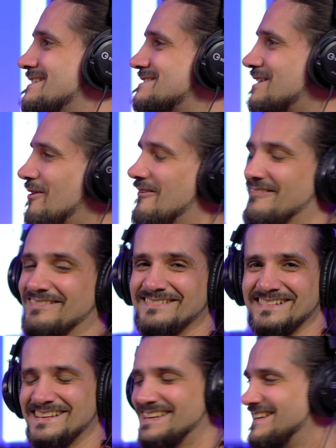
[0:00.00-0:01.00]
So,
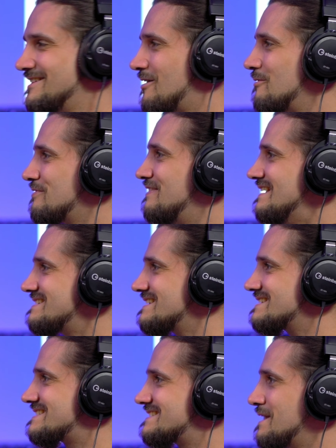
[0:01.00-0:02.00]
you know,
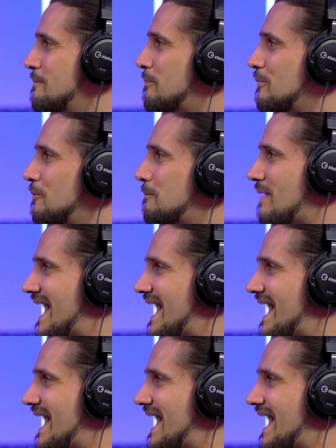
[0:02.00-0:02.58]
this simple